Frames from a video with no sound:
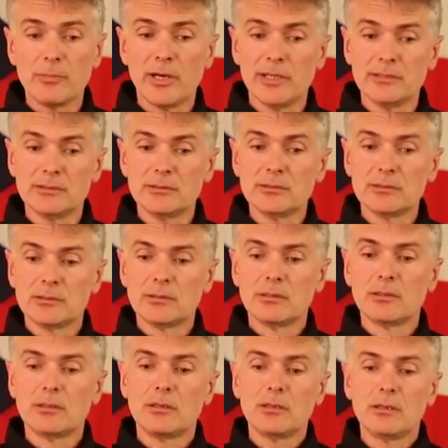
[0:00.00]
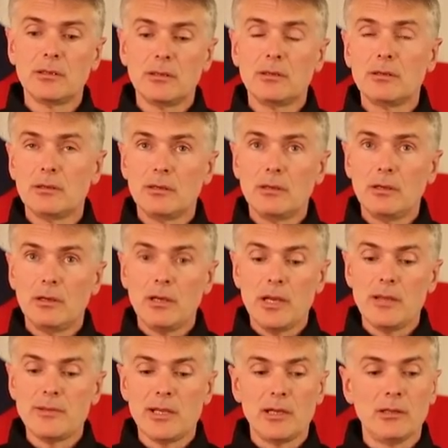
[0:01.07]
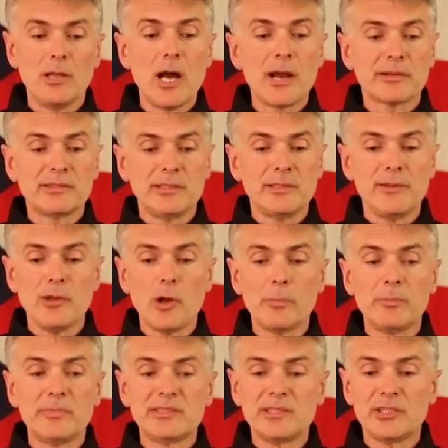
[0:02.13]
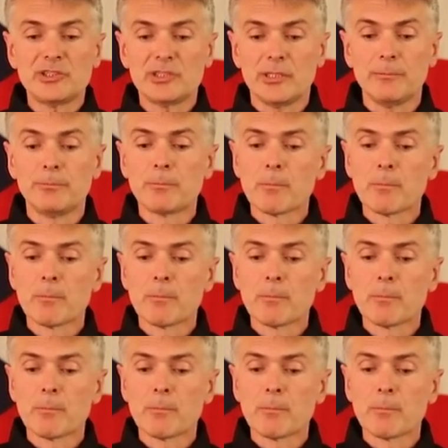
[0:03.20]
button and then it locks into the open position.